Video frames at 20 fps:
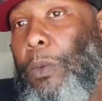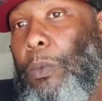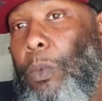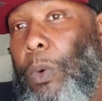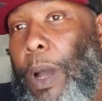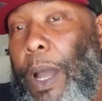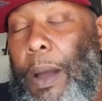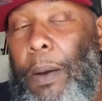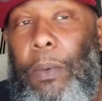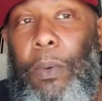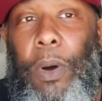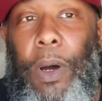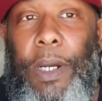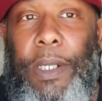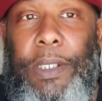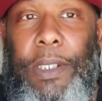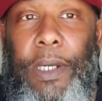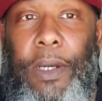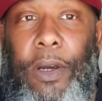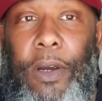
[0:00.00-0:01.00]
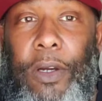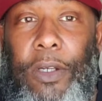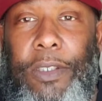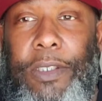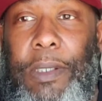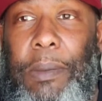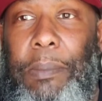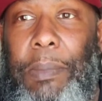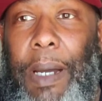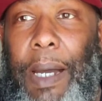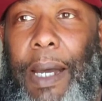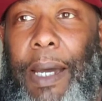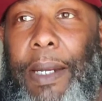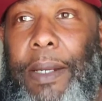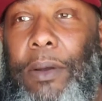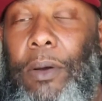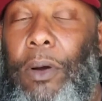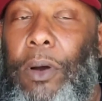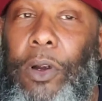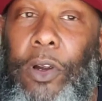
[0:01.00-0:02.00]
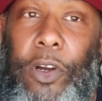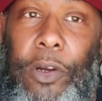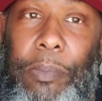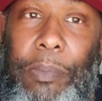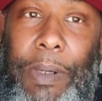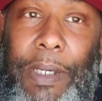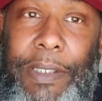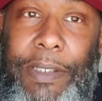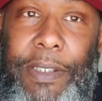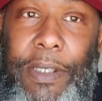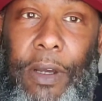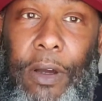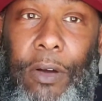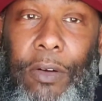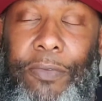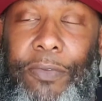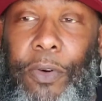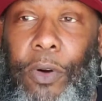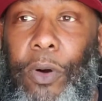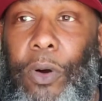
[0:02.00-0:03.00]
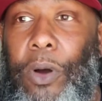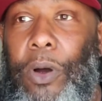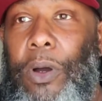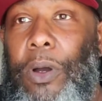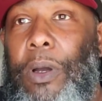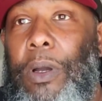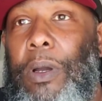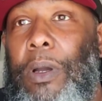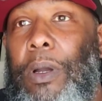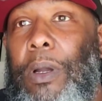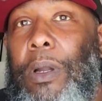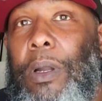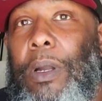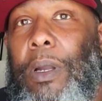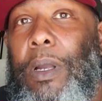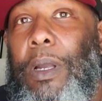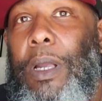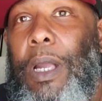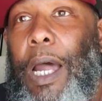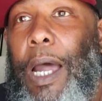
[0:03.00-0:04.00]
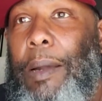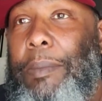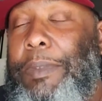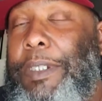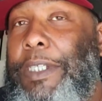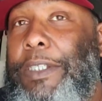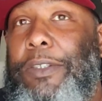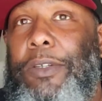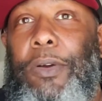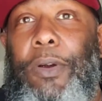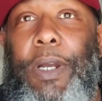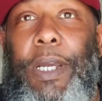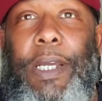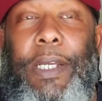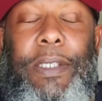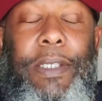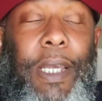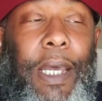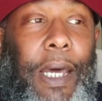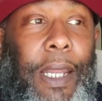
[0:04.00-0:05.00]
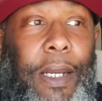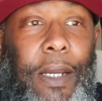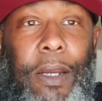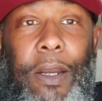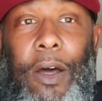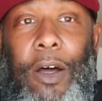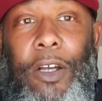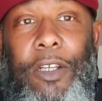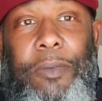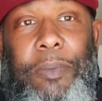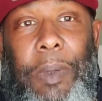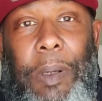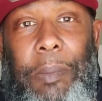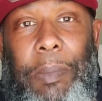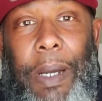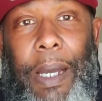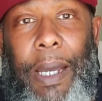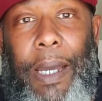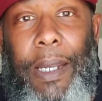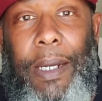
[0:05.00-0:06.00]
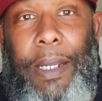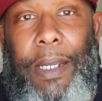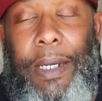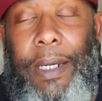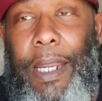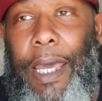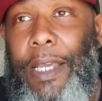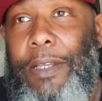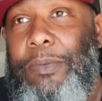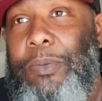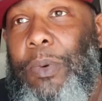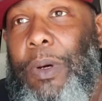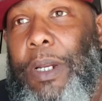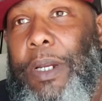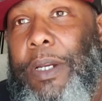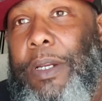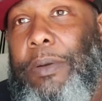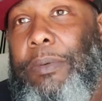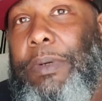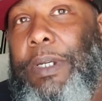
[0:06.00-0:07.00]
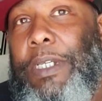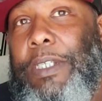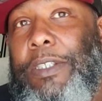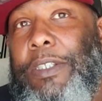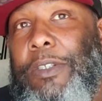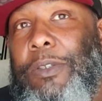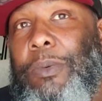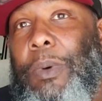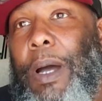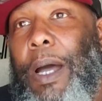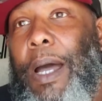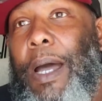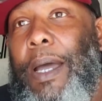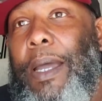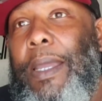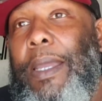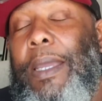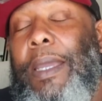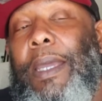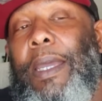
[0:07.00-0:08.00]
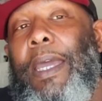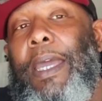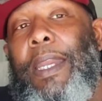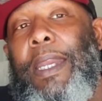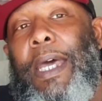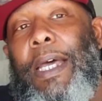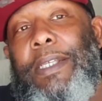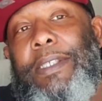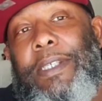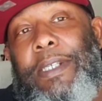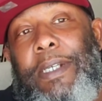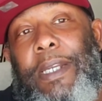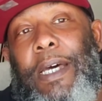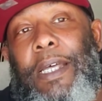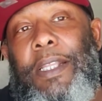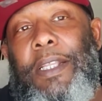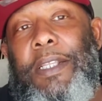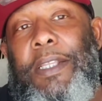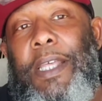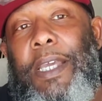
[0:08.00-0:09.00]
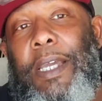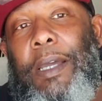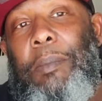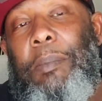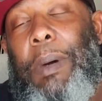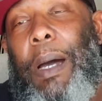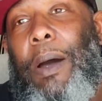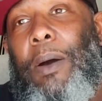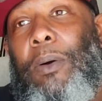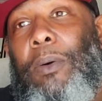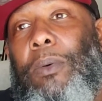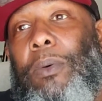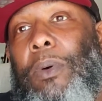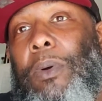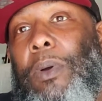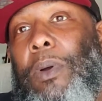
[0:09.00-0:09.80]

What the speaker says: where I wanted to hurt somebody or hurt myself or I'm just crazy, I done lost my mind. And that's one of the reasons why, and that's another thing about